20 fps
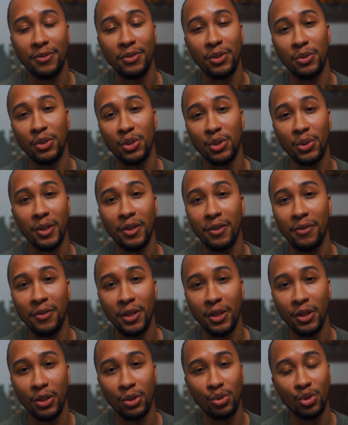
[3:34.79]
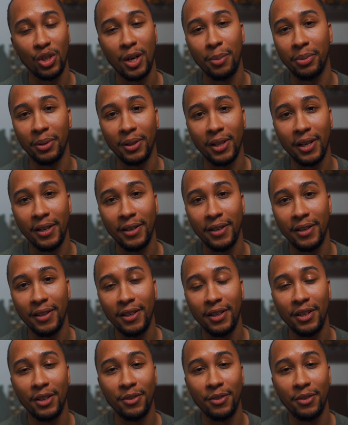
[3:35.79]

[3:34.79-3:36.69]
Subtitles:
If you enjoyed the video, drop a like.